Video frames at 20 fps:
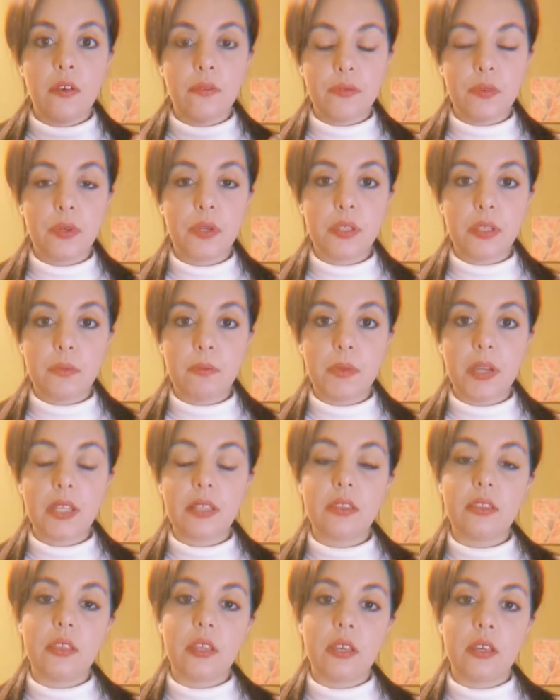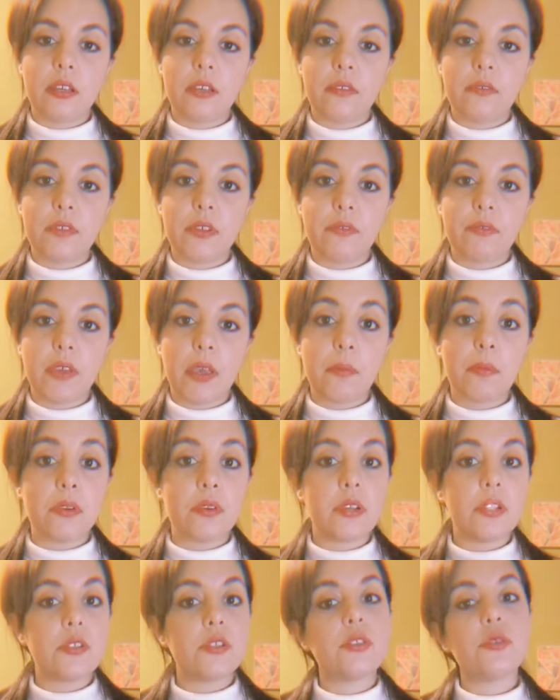For the month of
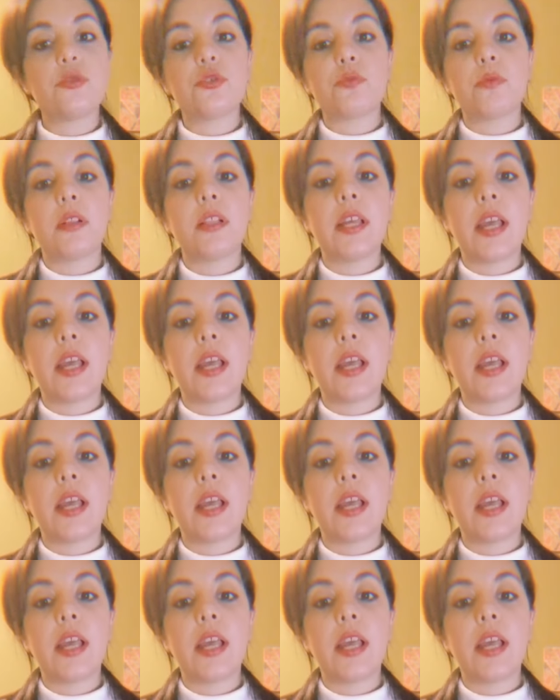November, as usual,